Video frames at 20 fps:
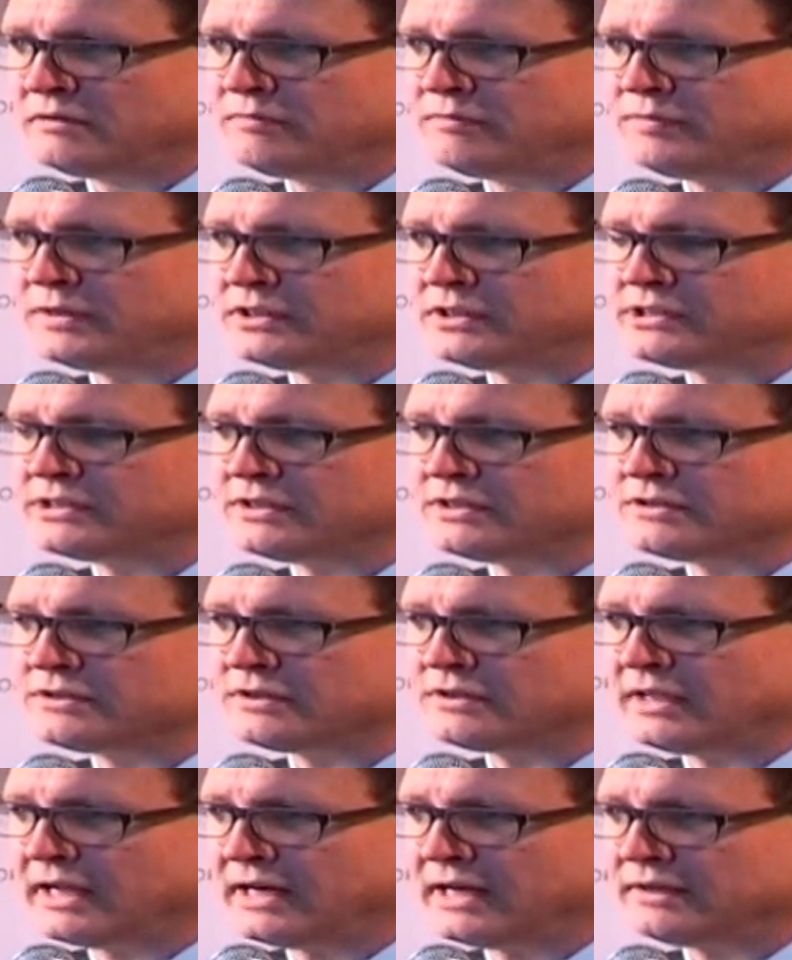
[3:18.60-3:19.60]
fits
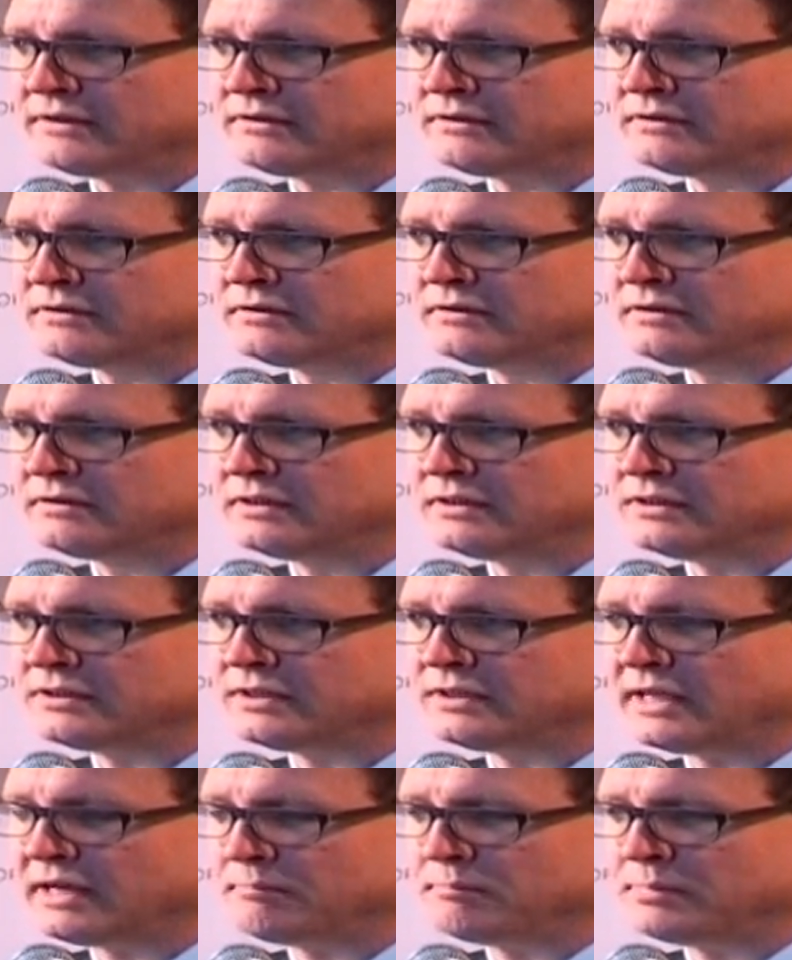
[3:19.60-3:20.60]
into that
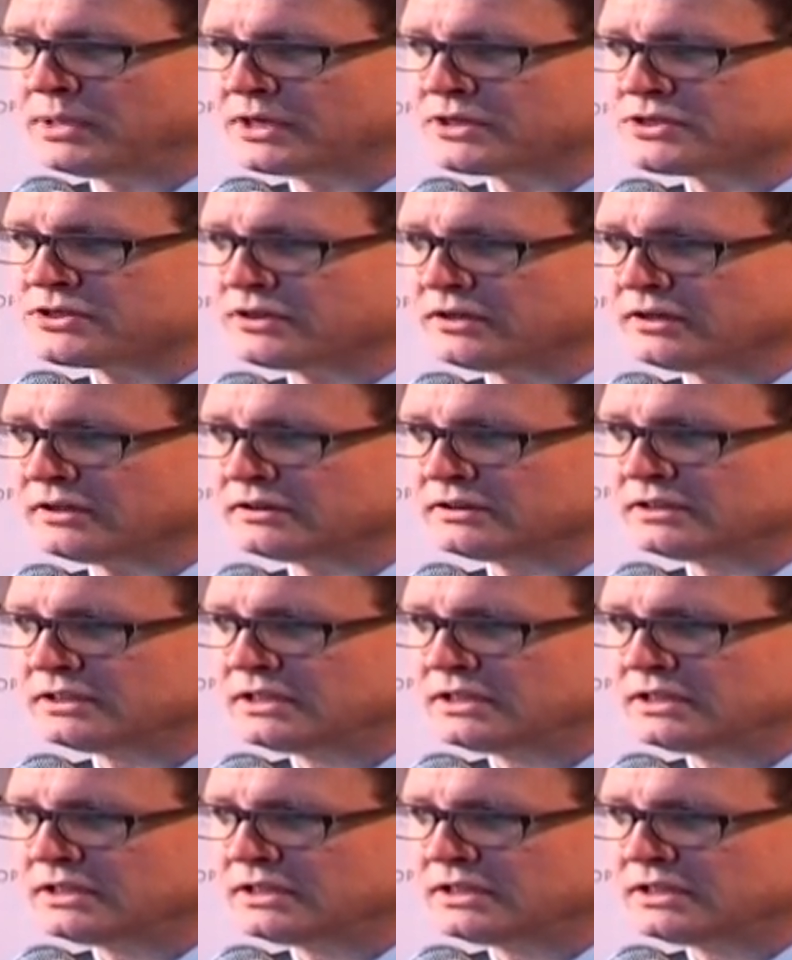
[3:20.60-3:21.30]
picture.